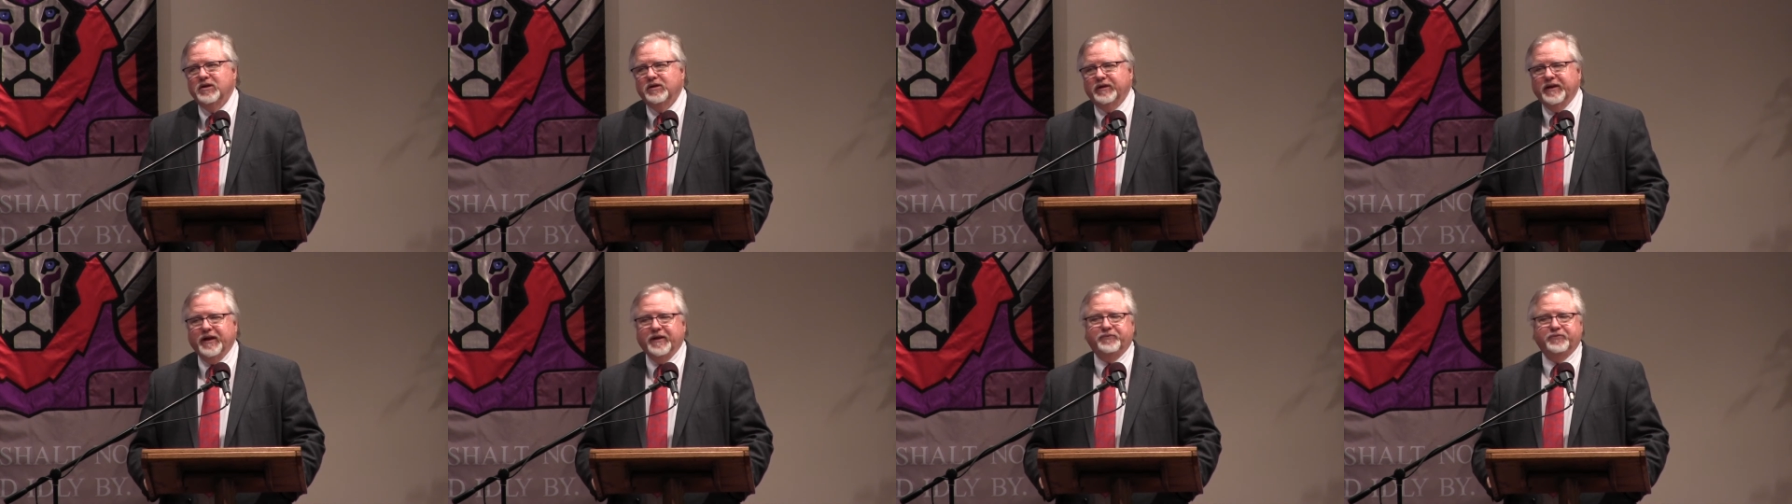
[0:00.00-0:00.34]

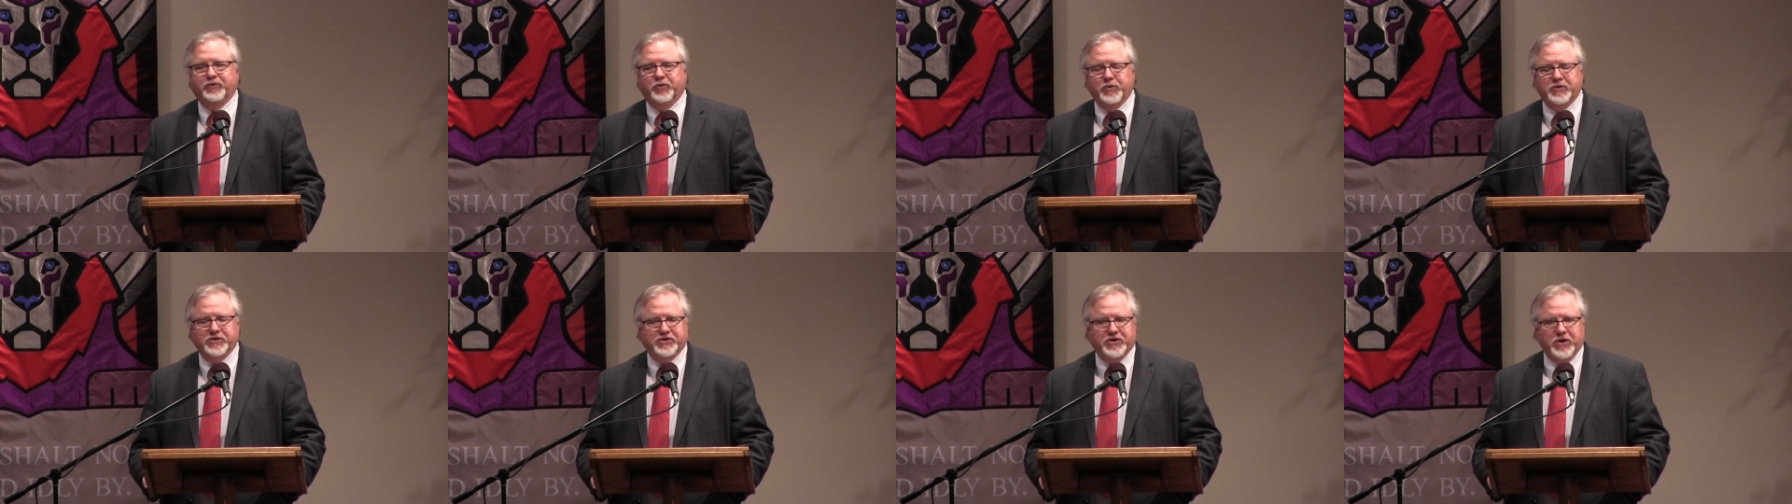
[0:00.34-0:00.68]

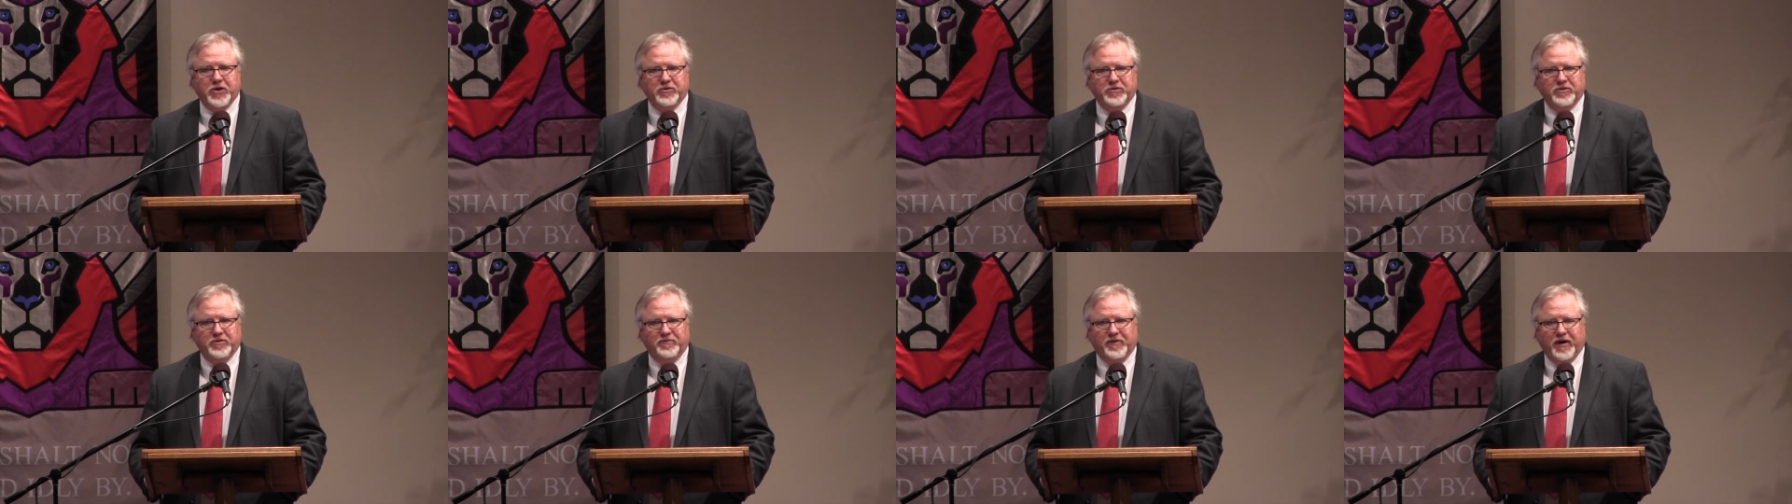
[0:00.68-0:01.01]
left to its
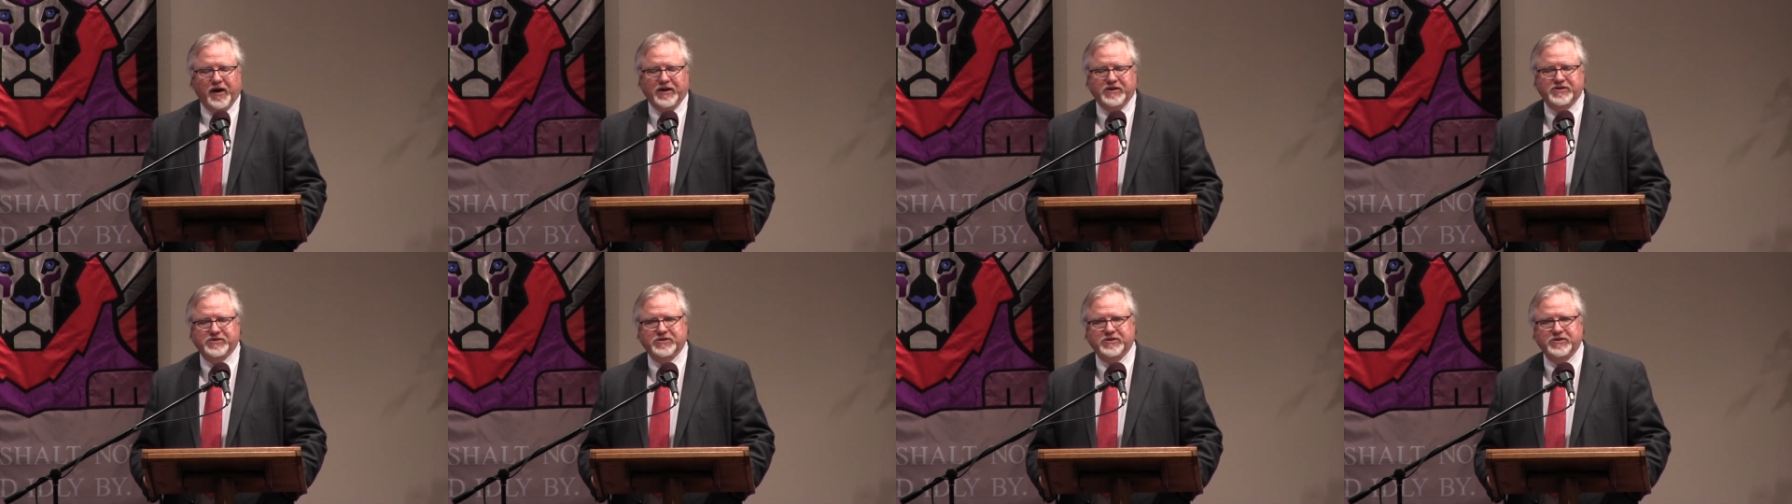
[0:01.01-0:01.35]
own
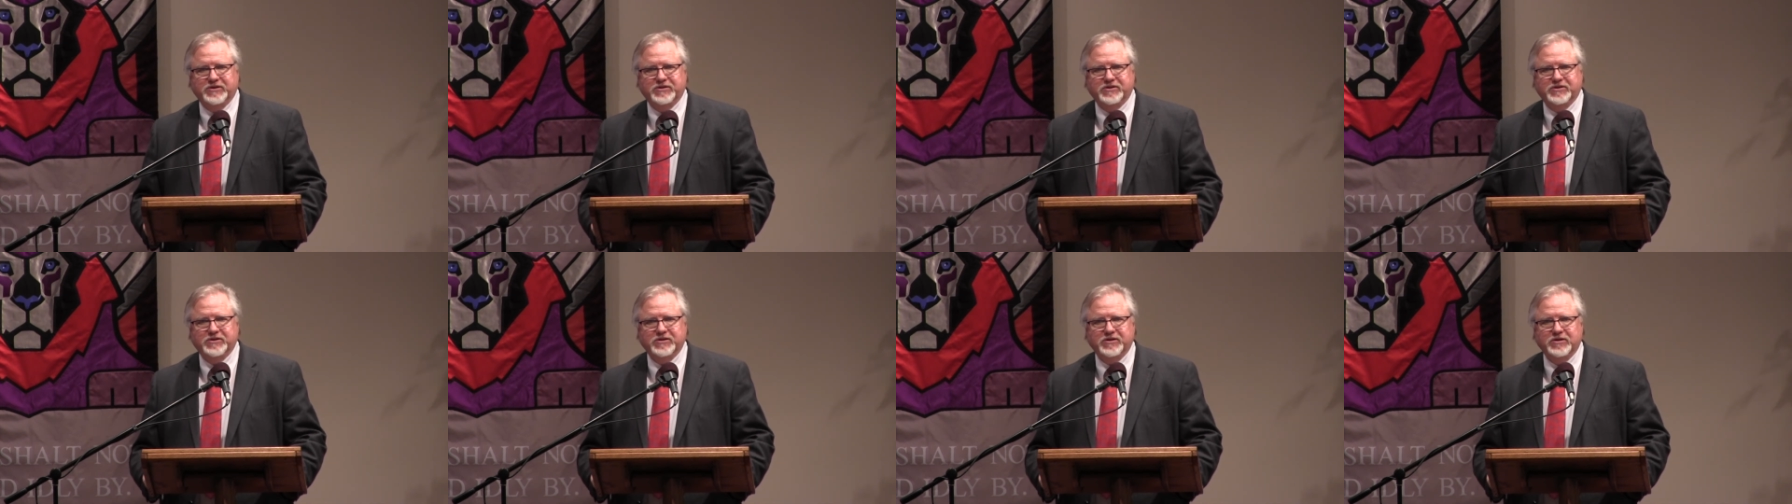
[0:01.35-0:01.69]

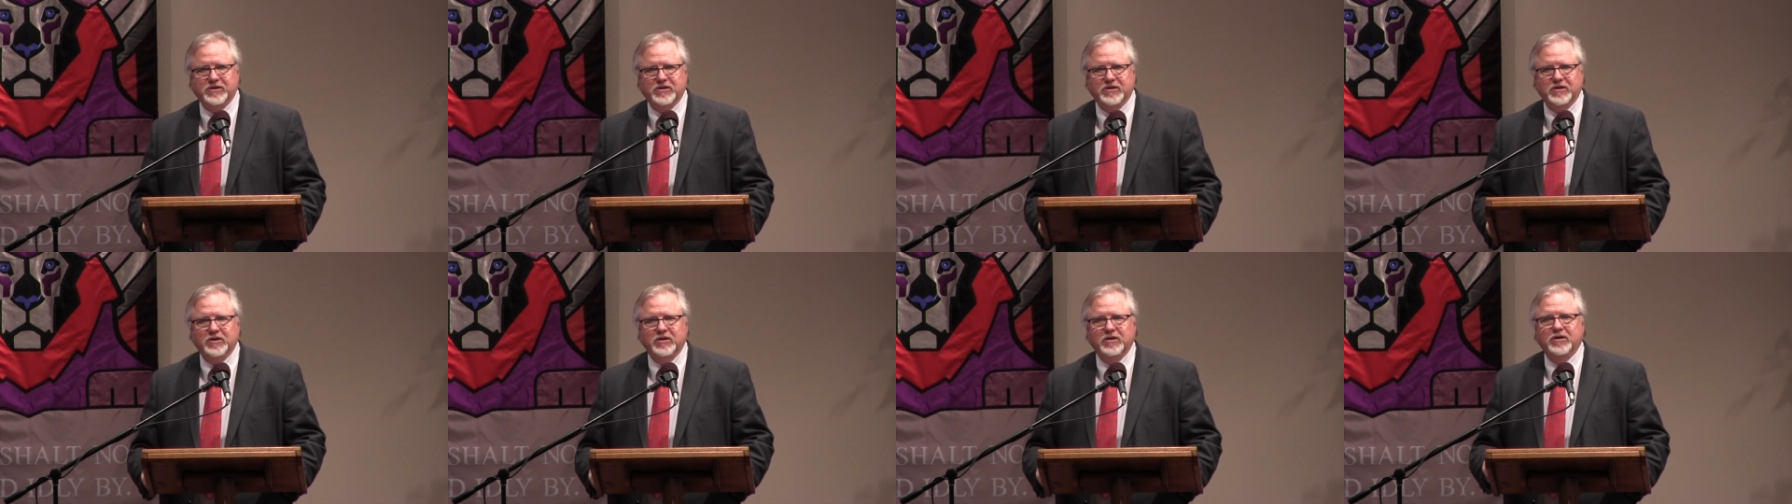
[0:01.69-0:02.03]
devices
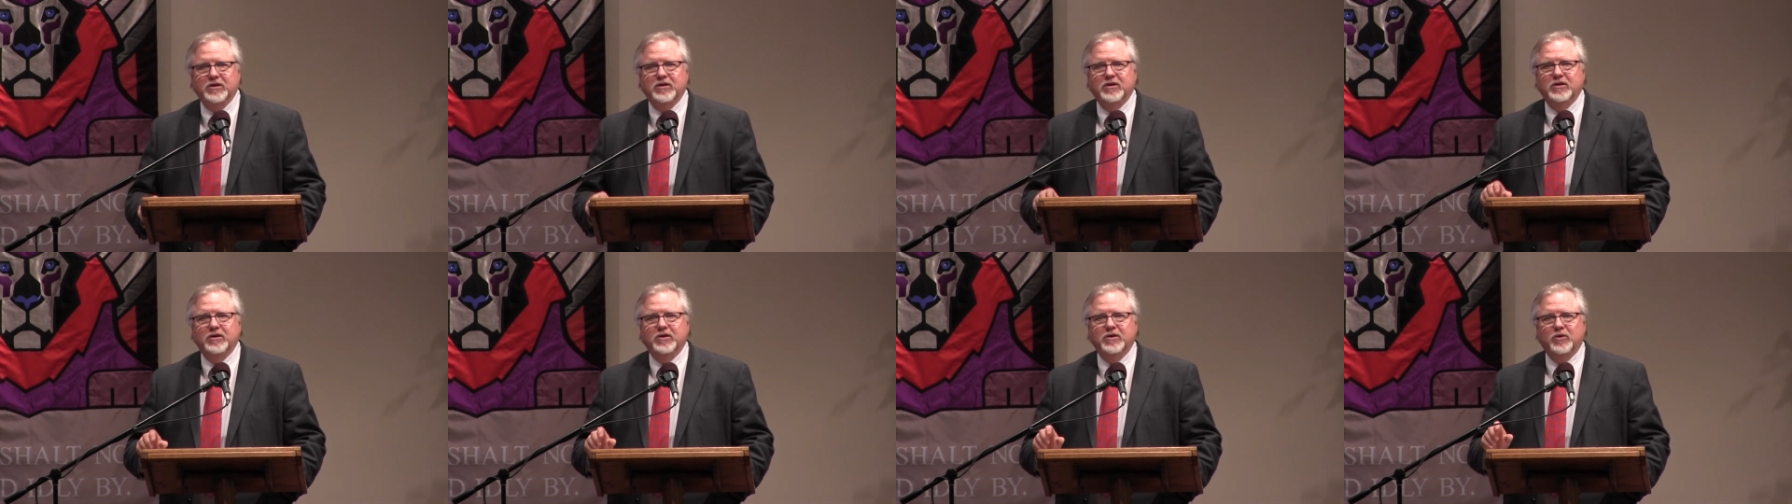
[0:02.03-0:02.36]

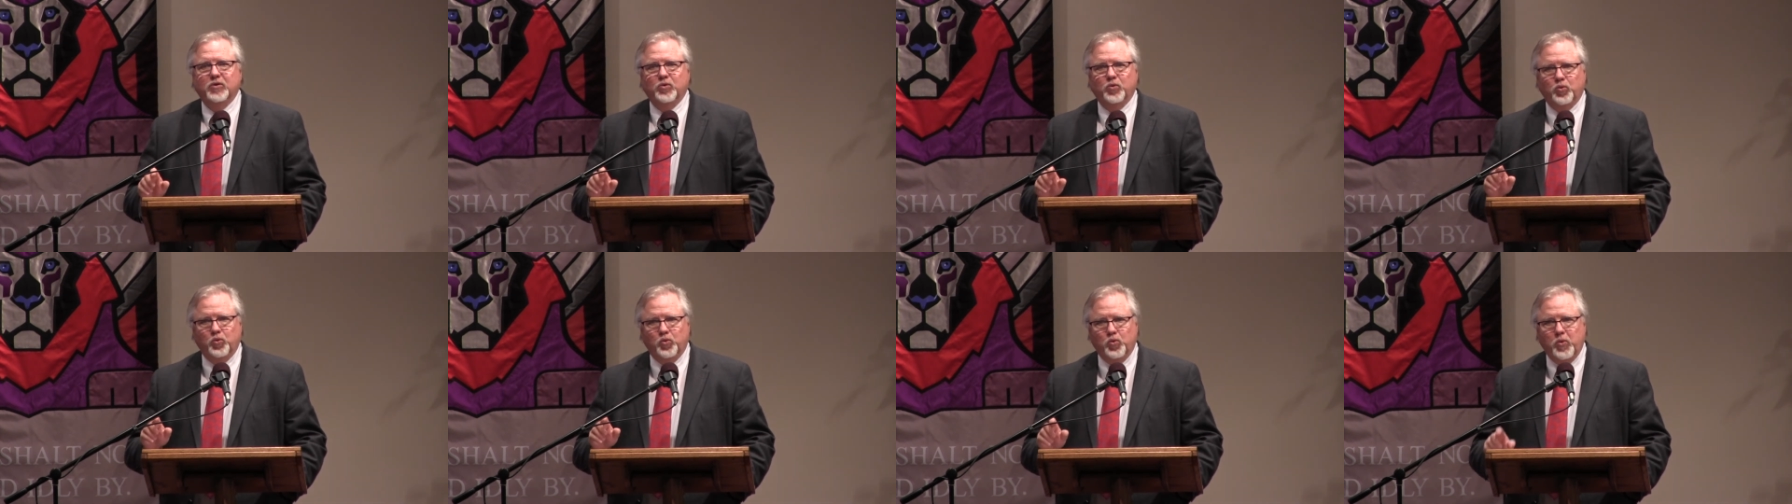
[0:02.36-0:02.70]

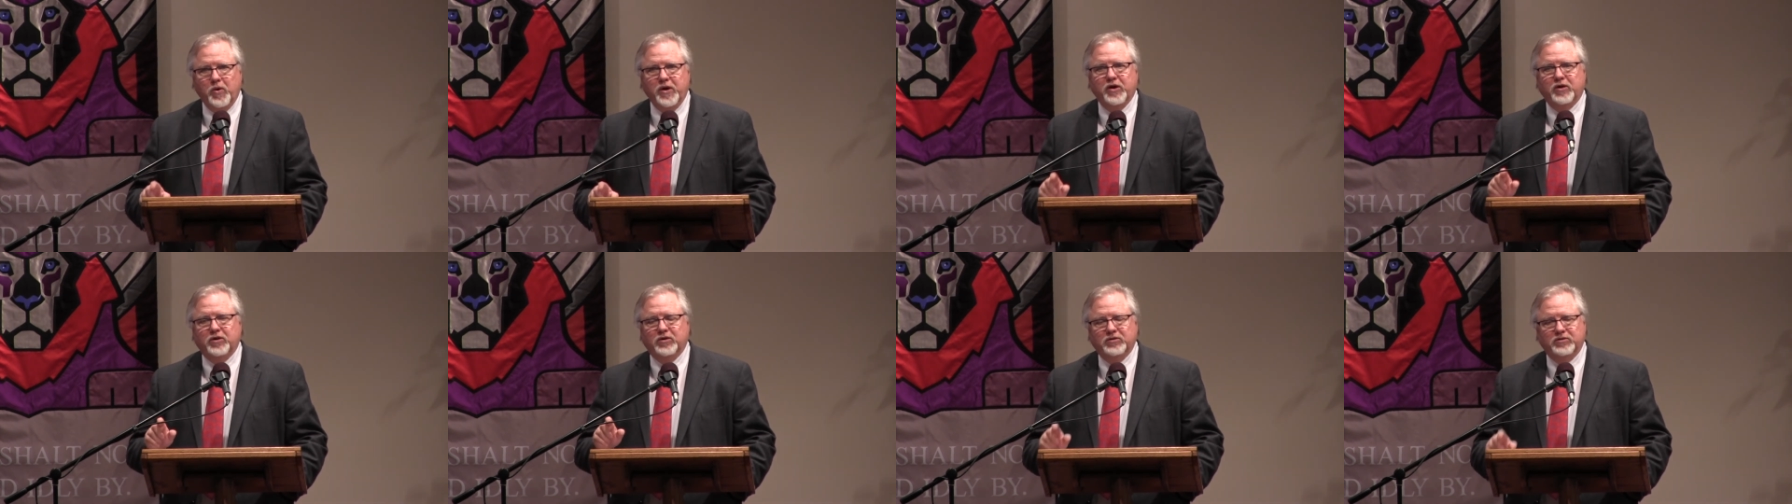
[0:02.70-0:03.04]

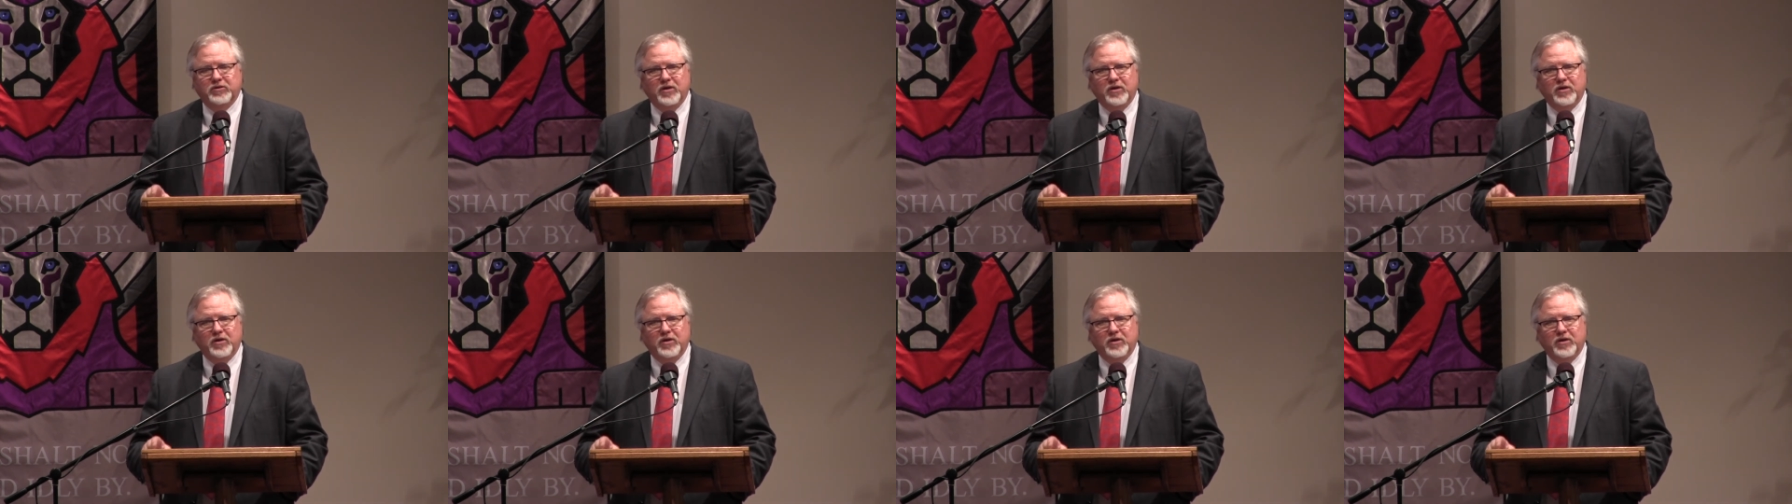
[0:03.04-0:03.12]
will